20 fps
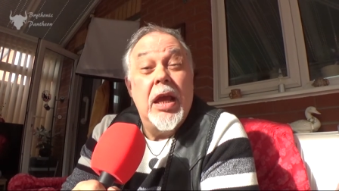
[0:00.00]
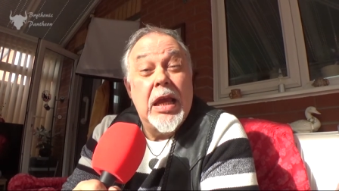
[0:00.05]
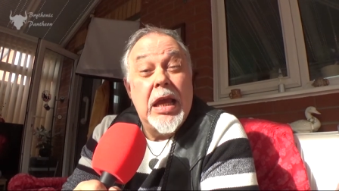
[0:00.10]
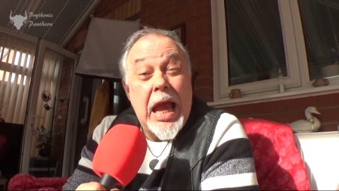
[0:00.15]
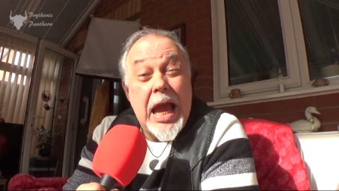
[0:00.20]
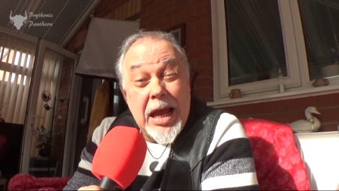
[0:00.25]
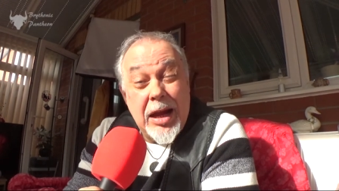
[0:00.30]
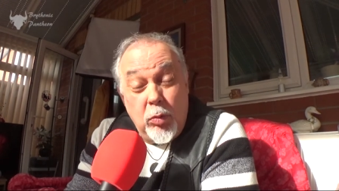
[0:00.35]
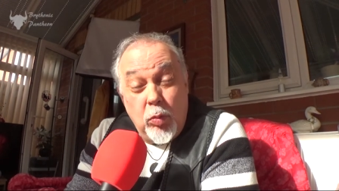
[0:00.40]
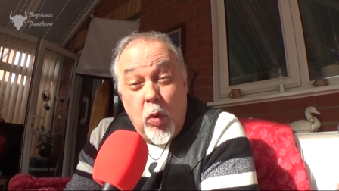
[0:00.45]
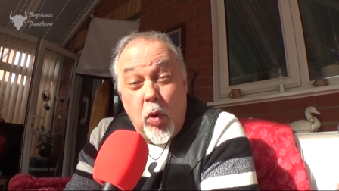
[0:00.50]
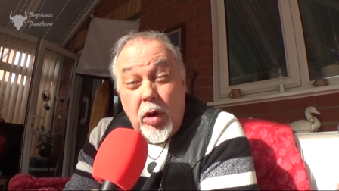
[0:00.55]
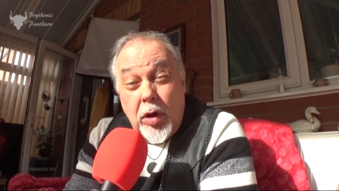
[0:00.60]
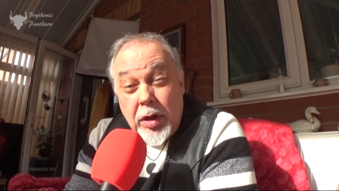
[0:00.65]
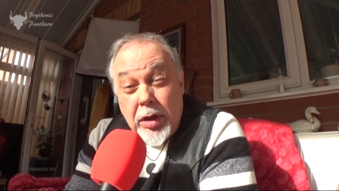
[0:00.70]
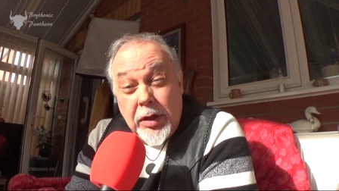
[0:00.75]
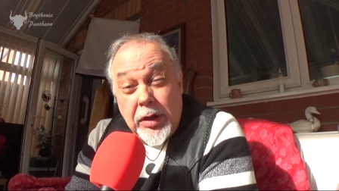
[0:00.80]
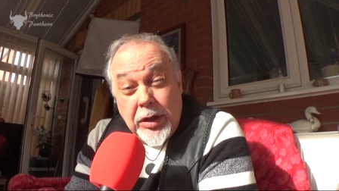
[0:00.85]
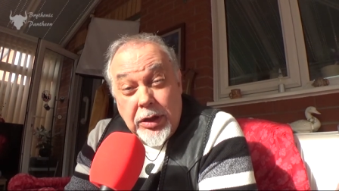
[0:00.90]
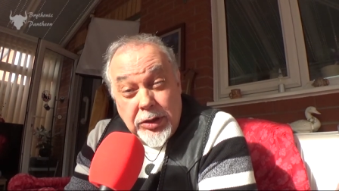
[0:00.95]

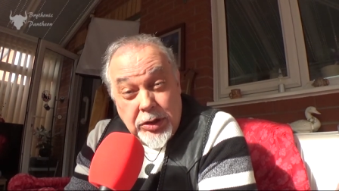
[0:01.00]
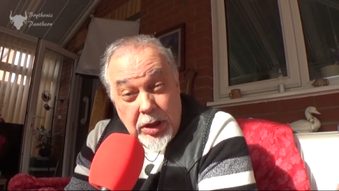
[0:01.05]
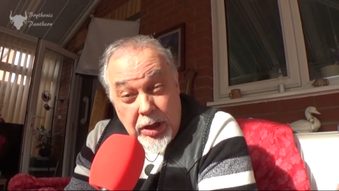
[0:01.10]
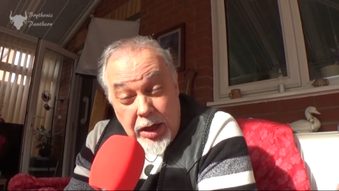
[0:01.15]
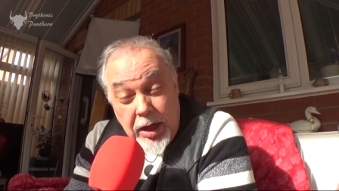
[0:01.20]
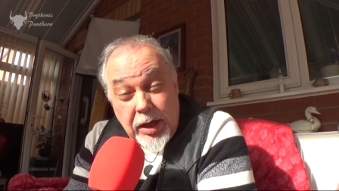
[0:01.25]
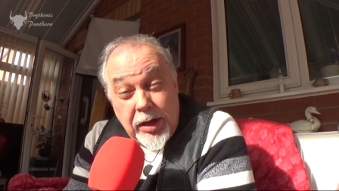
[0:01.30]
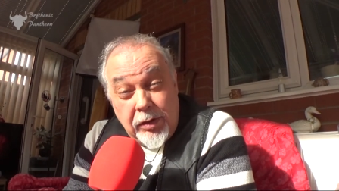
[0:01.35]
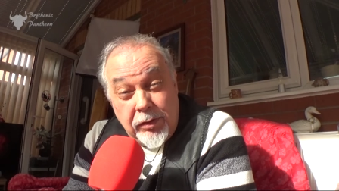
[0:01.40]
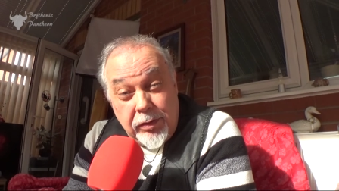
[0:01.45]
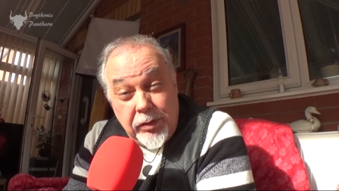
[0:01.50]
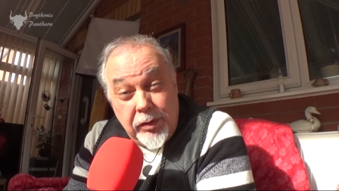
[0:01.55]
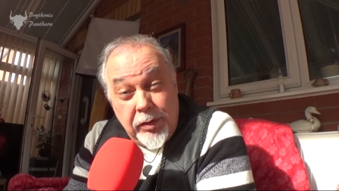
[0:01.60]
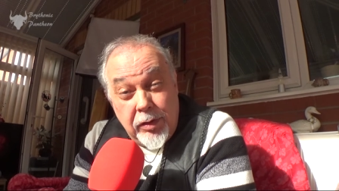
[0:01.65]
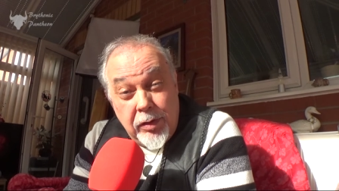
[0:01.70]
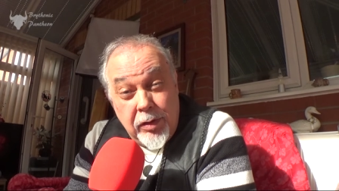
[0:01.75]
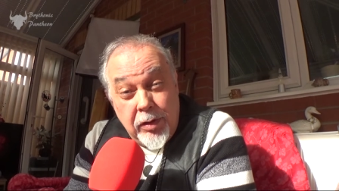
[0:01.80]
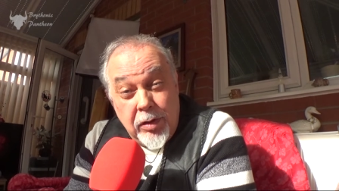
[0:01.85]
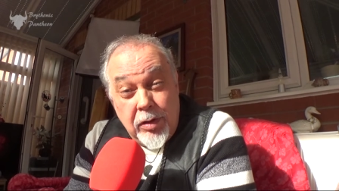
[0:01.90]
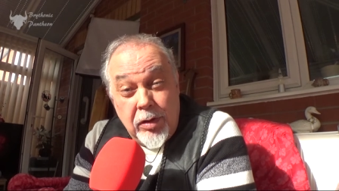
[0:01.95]
Cadwaladr's life
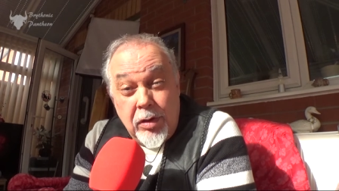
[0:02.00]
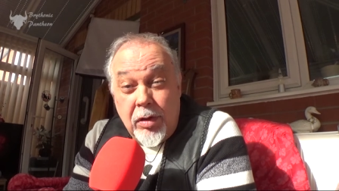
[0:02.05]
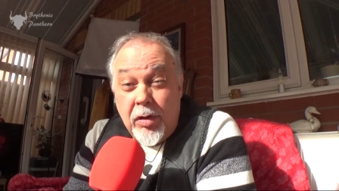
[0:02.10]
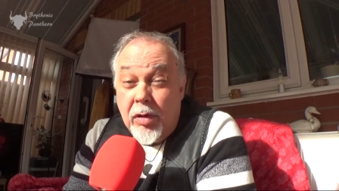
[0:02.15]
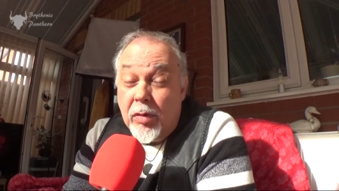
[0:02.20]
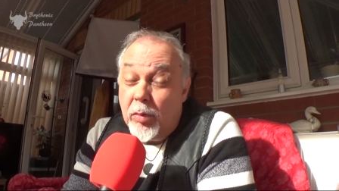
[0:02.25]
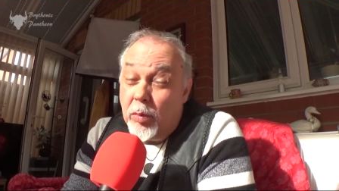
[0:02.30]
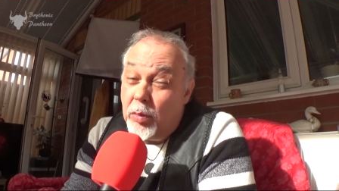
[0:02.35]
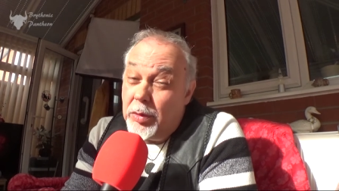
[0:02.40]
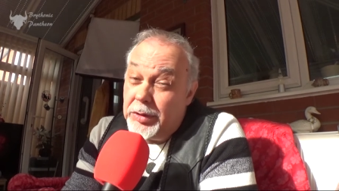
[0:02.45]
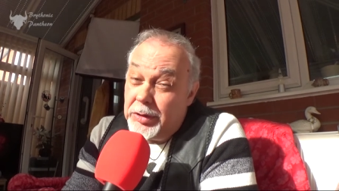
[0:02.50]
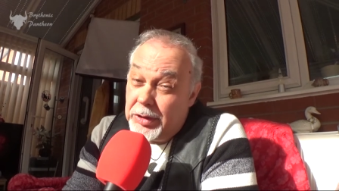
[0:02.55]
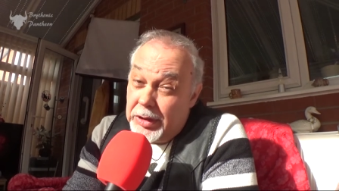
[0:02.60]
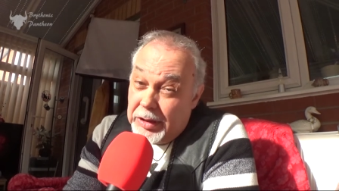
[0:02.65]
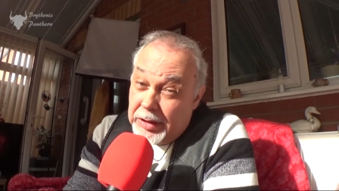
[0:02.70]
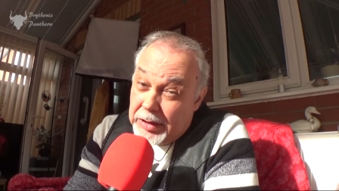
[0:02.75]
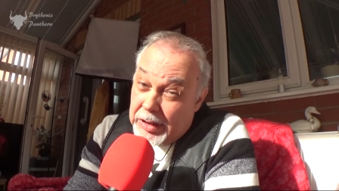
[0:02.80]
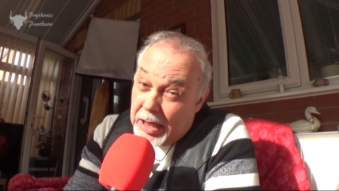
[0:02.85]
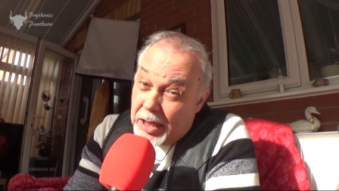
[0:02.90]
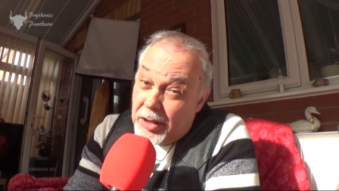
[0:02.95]
was
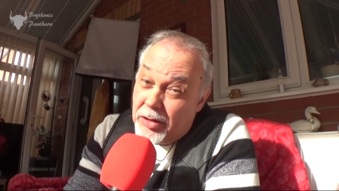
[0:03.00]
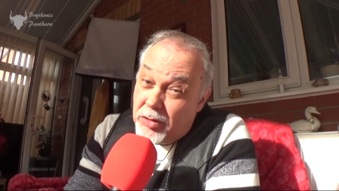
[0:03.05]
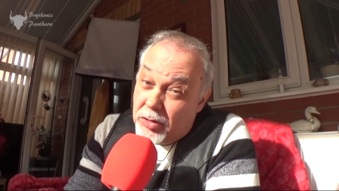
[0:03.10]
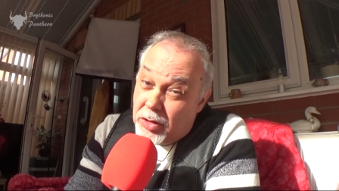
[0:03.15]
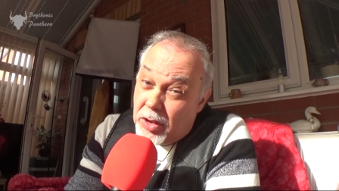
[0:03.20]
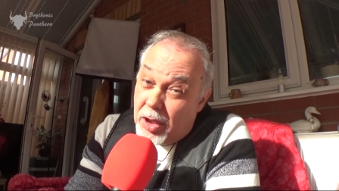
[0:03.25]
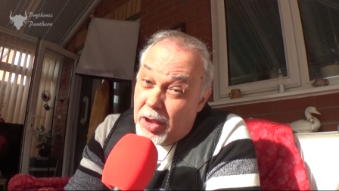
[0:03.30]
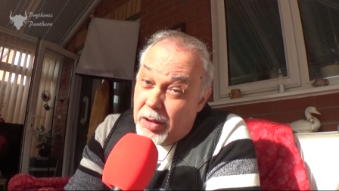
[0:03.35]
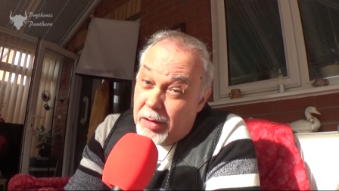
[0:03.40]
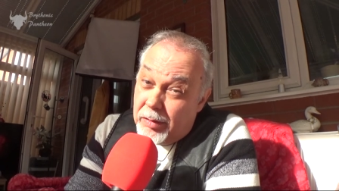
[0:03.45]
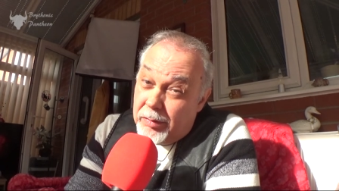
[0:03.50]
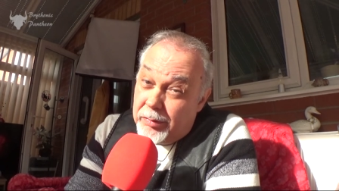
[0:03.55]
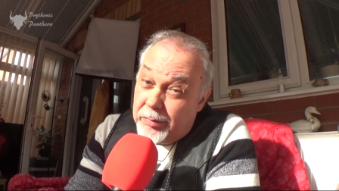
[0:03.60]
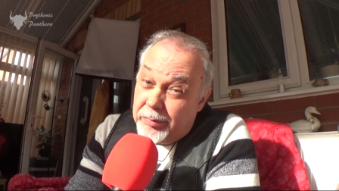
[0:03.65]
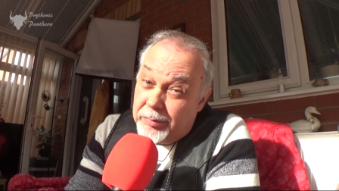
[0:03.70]
in danger.